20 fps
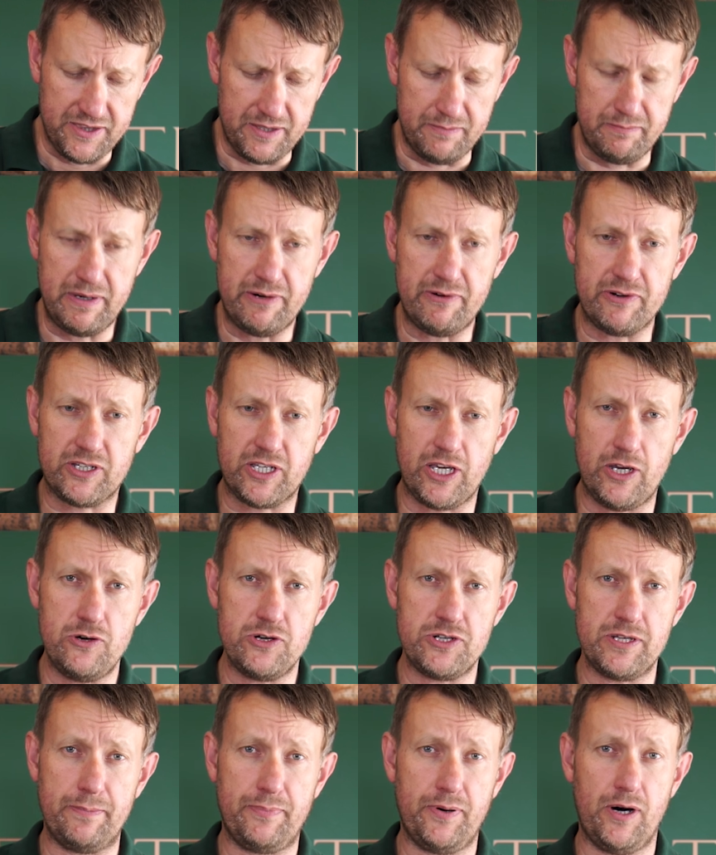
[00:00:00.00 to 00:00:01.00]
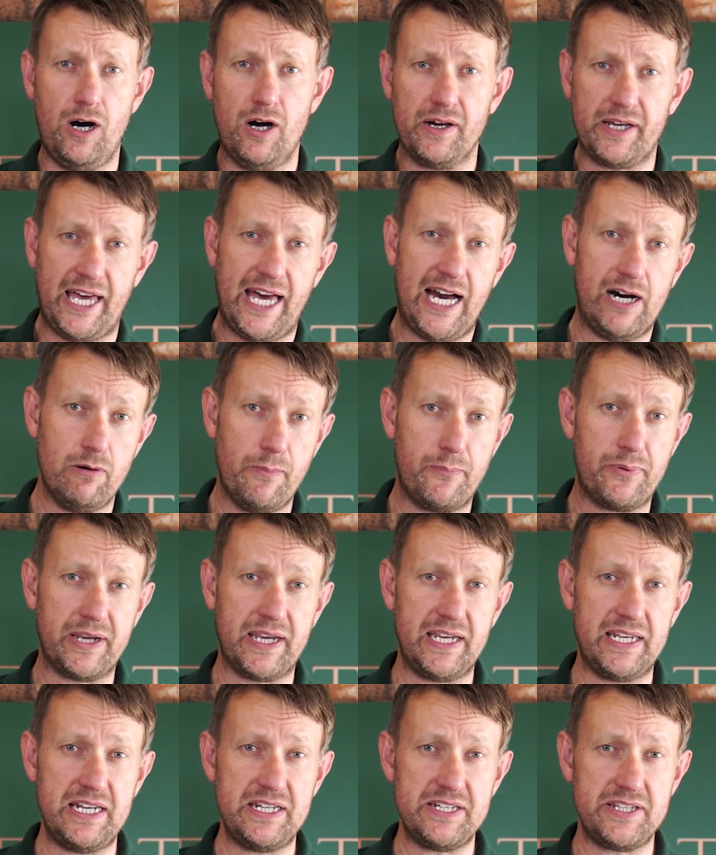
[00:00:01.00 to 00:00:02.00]
Miracus that Parker Hale were
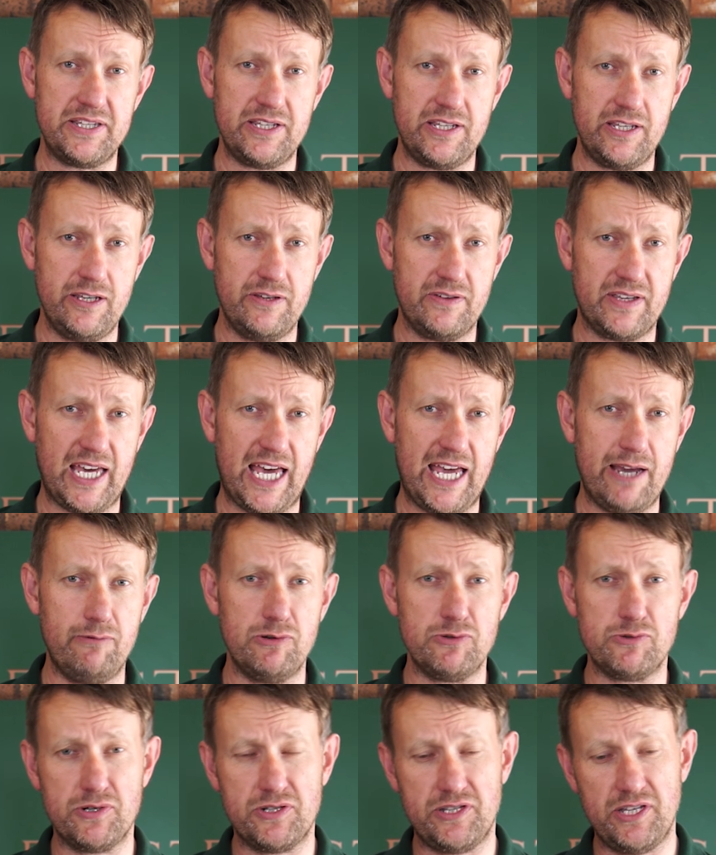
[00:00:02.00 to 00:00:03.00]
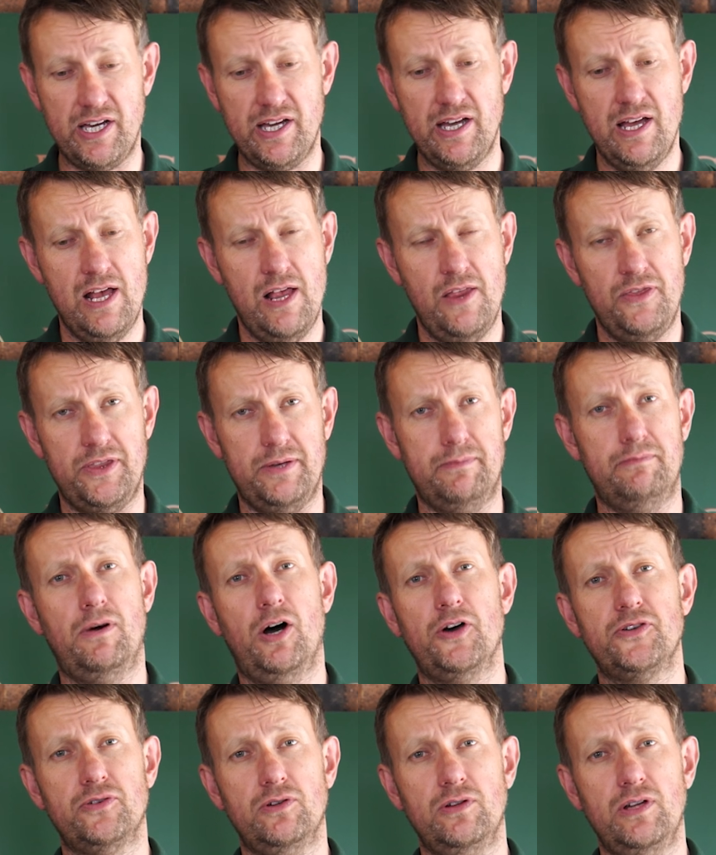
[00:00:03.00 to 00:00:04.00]
bringing into the UK, which was the
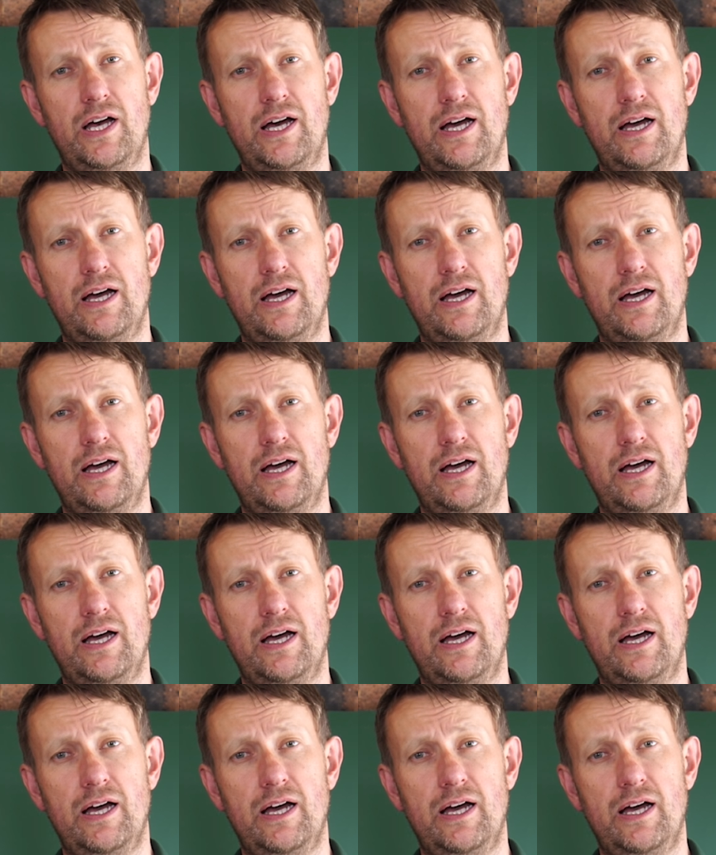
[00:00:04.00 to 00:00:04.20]
model